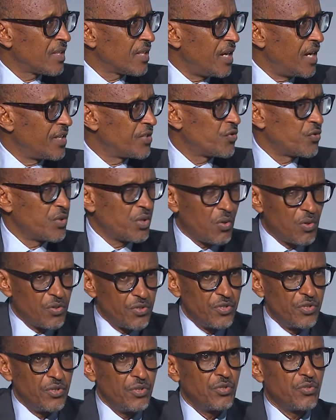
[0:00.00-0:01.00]
As we
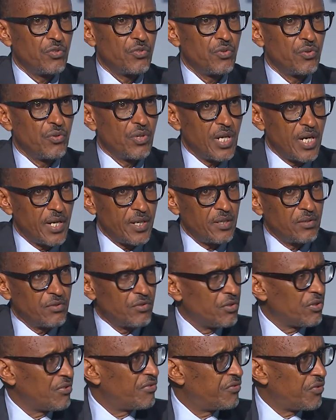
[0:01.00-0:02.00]
continue to carry out
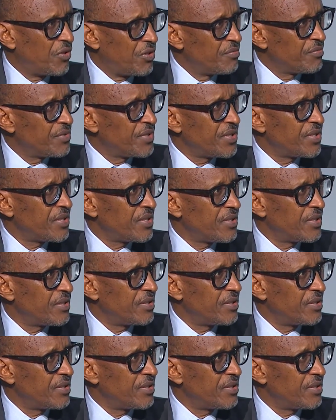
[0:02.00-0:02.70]
reforms